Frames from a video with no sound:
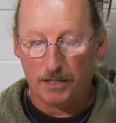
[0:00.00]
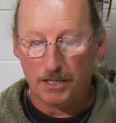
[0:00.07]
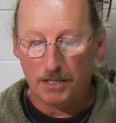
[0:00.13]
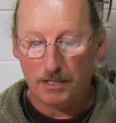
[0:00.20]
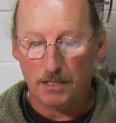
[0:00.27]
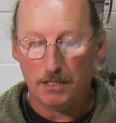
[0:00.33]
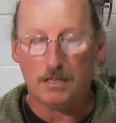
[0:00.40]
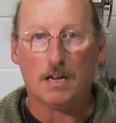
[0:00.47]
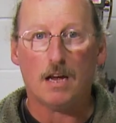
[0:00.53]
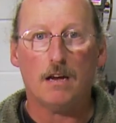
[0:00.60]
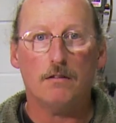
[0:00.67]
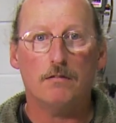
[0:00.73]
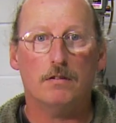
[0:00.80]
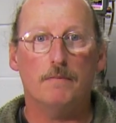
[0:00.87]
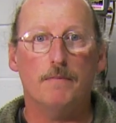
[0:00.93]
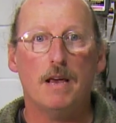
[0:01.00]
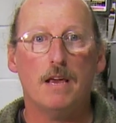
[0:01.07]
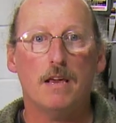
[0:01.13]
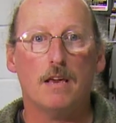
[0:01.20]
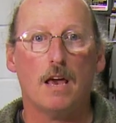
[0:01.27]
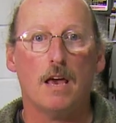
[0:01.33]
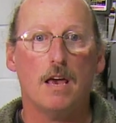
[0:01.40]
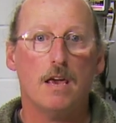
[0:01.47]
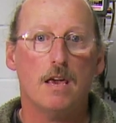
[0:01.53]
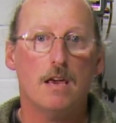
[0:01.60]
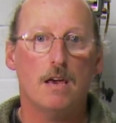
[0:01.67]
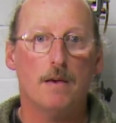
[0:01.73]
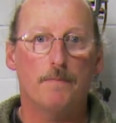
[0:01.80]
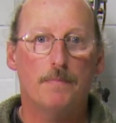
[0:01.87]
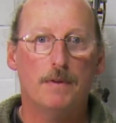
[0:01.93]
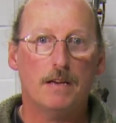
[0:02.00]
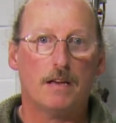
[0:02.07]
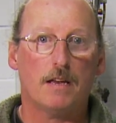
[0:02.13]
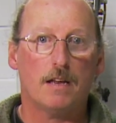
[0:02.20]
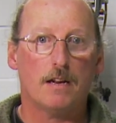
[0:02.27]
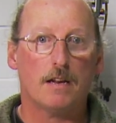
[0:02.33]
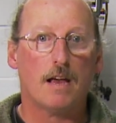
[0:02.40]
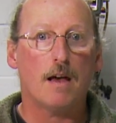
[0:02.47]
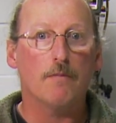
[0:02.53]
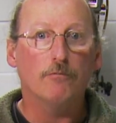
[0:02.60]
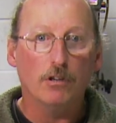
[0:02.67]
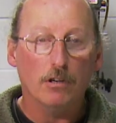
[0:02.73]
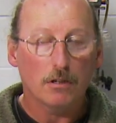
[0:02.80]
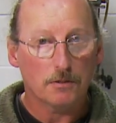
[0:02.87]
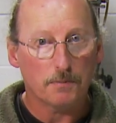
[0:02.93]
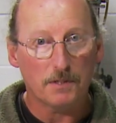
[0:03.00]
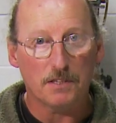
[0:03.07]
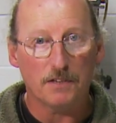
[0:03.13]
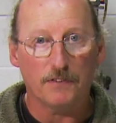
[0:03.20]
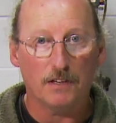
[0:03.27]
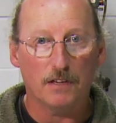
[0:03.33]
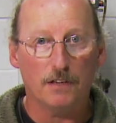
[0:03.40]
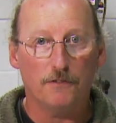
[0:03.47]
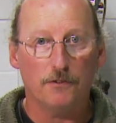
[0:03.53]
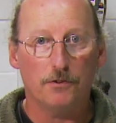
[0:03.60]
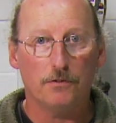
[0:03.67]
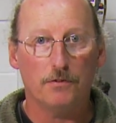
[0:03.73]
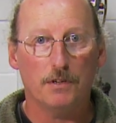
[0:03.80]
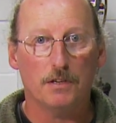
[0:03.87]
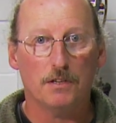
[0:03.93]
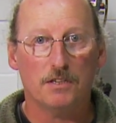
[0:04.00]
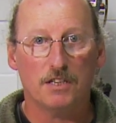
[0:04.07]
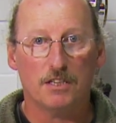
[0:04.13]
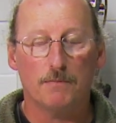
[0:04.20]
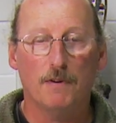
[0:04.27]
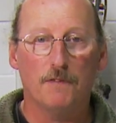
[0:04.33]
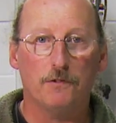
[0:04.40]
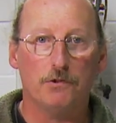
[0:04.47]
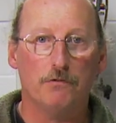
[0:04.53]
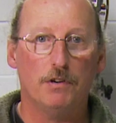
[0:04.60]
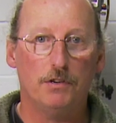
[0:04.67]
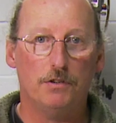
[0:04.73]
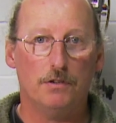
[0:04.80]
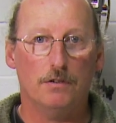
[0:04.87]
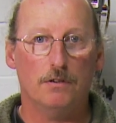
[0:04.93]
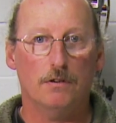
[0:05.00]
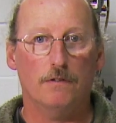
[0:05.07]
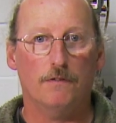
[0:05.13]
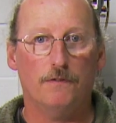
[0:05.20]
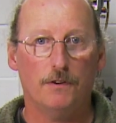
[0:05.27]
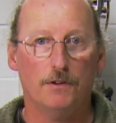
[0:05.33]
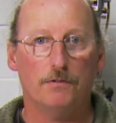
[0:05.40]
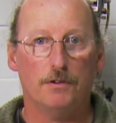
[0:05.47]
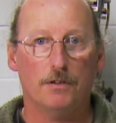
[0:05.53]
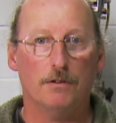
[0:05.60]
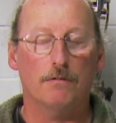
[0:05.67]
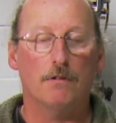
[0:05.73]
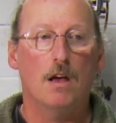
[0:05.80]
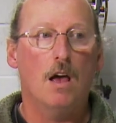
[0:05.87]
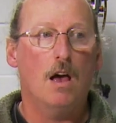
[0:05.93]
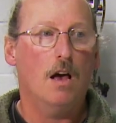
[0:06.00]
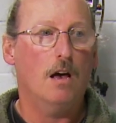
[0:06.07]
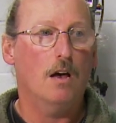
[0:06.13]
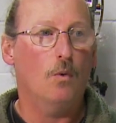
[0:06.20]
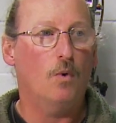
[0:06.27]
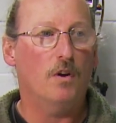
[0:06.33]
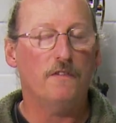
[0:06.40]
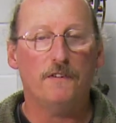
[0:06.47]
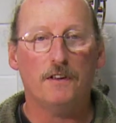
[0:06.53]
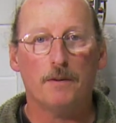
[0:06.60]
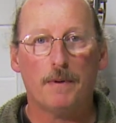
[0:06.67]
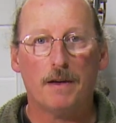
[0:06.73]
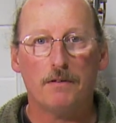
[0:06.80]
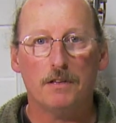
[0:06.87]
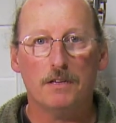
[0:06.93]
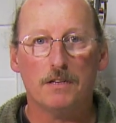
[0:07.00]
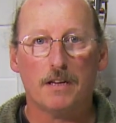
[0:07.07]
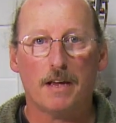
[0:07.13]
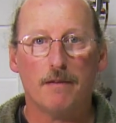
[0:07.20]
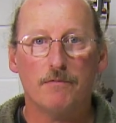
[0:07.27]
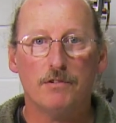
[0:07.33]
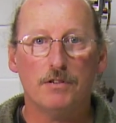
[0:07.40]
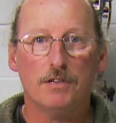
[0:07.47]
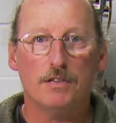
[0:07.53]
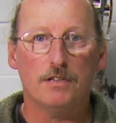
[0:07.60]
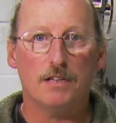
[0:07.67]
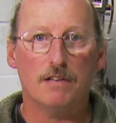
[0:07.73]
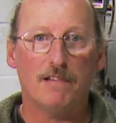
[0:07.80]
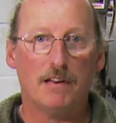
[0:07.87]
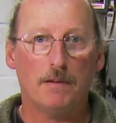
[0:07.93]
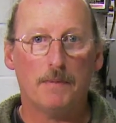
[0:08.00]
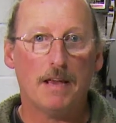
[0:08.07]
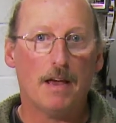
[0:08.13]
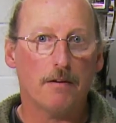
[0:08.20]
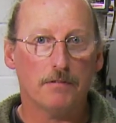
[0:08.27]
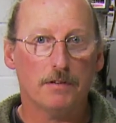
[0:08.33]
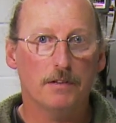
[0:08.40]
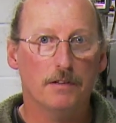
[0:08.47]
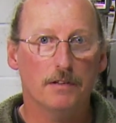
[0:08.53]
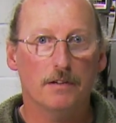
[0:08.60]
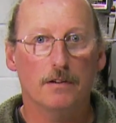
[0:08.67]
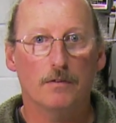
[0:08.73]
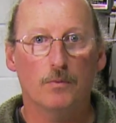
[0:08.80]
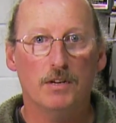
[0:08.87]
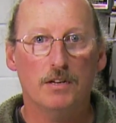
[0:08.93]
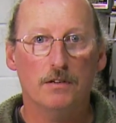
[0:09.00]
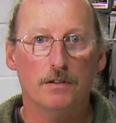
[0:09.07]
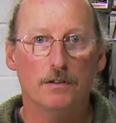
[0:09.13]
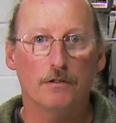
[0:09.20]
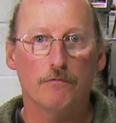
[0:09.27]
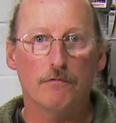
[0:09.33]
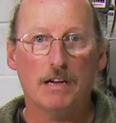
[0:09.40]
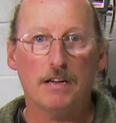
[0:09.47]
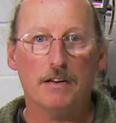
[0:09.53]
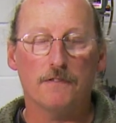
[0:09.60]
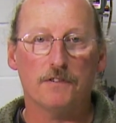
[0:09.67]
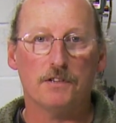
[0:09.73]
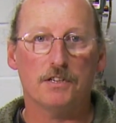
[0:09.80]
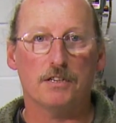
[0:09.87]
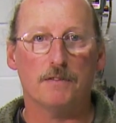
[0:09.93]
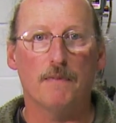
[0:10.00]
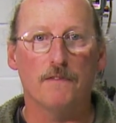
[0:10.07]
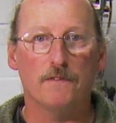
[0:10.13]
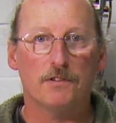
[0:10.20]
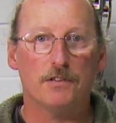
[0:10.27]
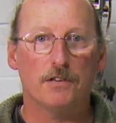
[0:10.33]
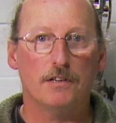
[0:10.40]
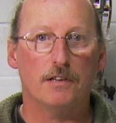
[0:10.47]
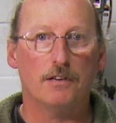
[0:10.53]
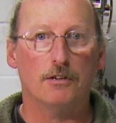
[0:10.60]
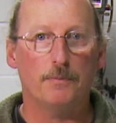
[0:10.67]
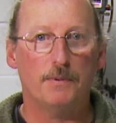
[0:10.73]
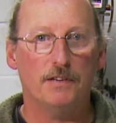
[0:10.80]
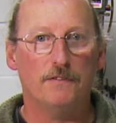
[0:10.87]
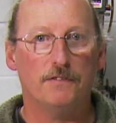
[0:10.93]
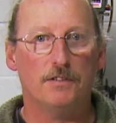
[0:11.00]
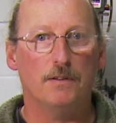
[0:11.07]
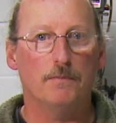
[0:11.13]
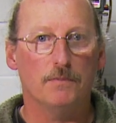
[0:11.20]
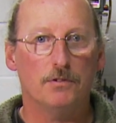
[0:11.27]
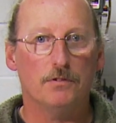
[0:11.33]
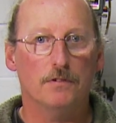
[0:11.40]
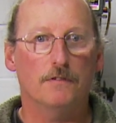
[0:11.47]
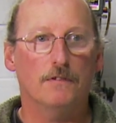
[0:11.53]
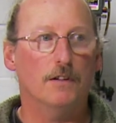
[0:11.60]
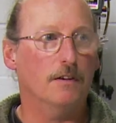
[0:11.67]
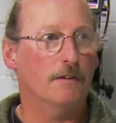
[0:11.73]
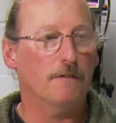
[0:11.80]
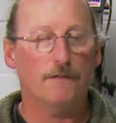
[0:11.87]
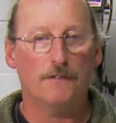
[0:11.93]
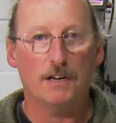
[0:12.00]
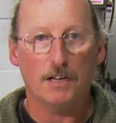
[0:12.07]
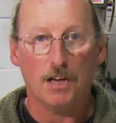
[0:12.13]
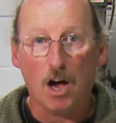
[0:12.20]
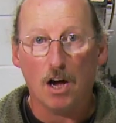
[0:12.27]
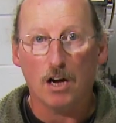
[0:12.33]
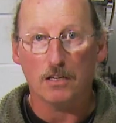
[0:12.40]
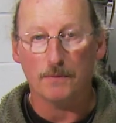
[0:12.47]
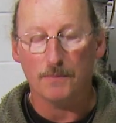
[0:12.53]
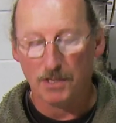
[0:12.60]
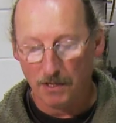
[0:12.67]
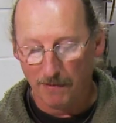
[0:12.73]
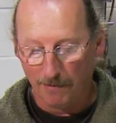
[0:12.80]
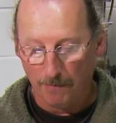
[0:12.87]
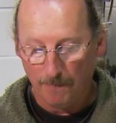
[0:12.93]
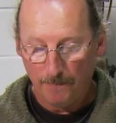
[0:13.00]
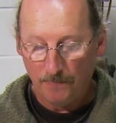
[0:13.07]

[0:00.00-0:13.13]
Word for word: This is how to make a beer can camera specifically for doing a 6-month duration photo. One thing about these cameras is they're going to be out in the wind and the rain for 6 months, so they've got to be of some sort of like fairly hardy material.